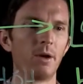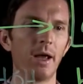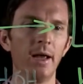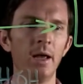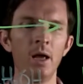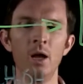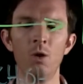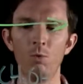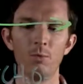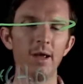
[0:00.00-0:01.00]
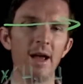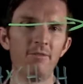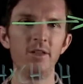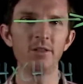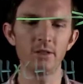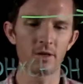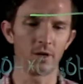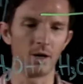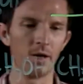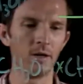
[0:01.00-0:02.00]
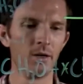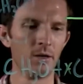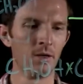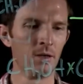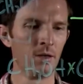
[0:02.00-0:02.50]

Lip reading: Okay? When we have this occur,